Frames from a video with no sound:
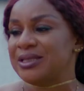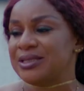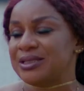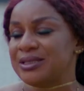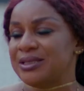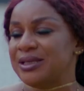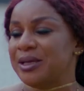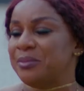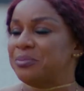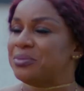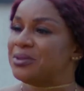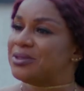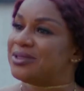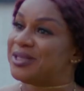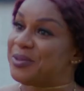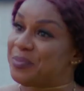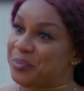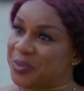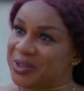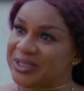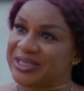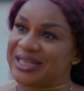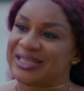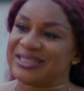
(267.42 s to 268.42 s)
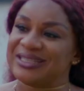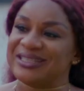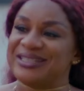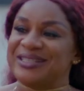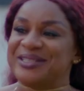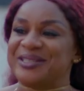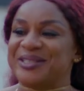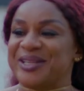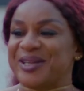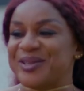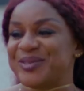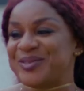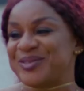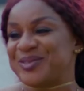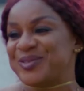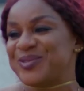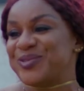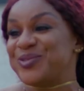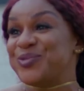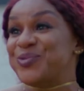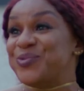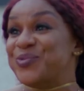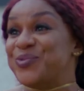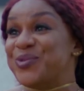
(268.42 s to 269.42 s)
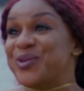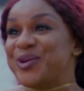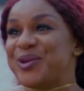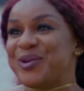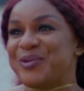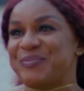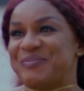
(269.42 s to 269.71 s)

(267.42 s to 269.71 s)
he slept. The important thing is that you woke